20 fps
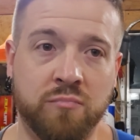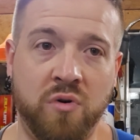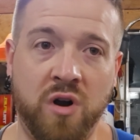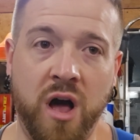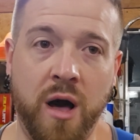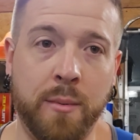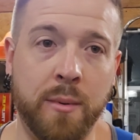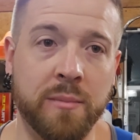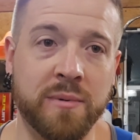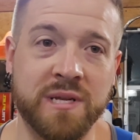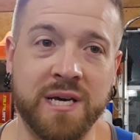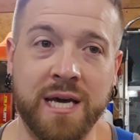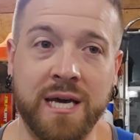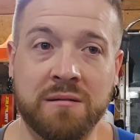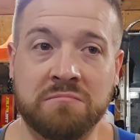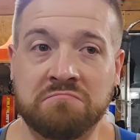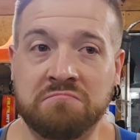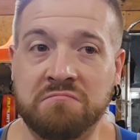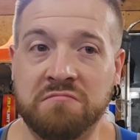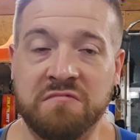
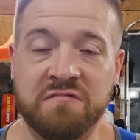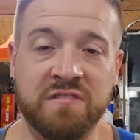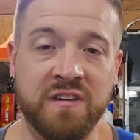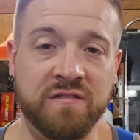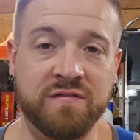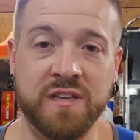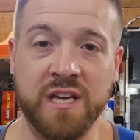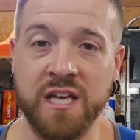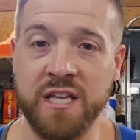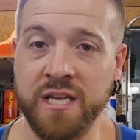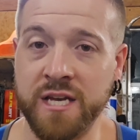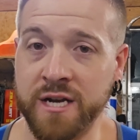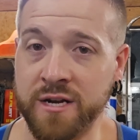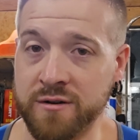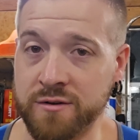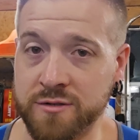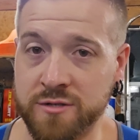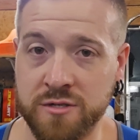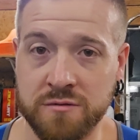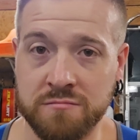probably 15
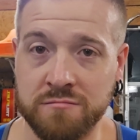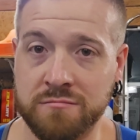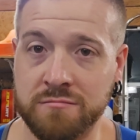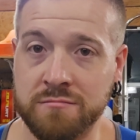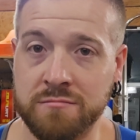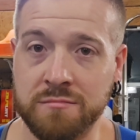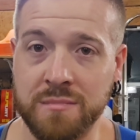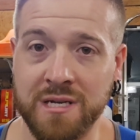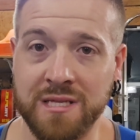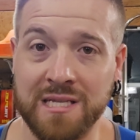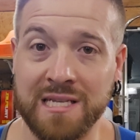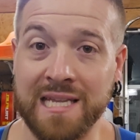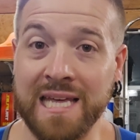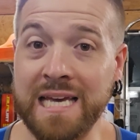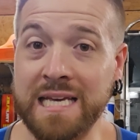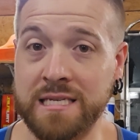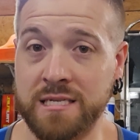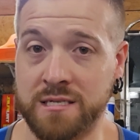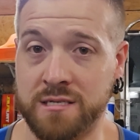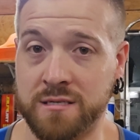years at the
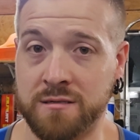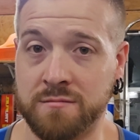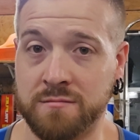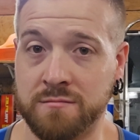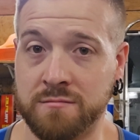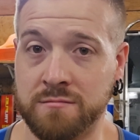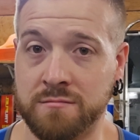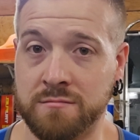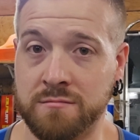least